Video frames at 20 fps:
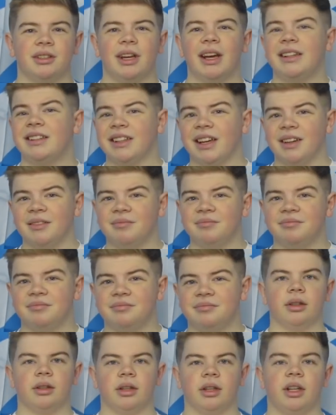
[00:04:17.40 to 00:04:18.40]
idiot.
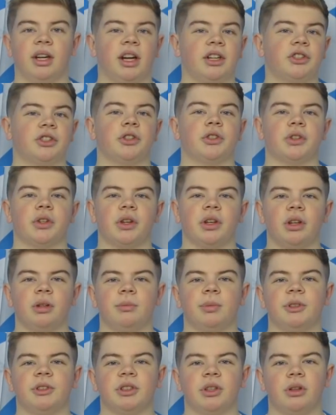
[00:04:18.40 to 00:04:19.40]
And as usual here on
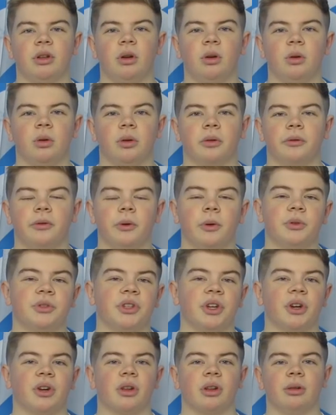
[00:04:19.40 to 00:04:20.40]
Punt It Long, we'll go full
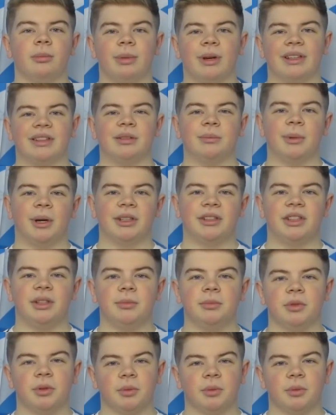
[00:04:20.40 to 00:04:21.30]
circle and back to my team,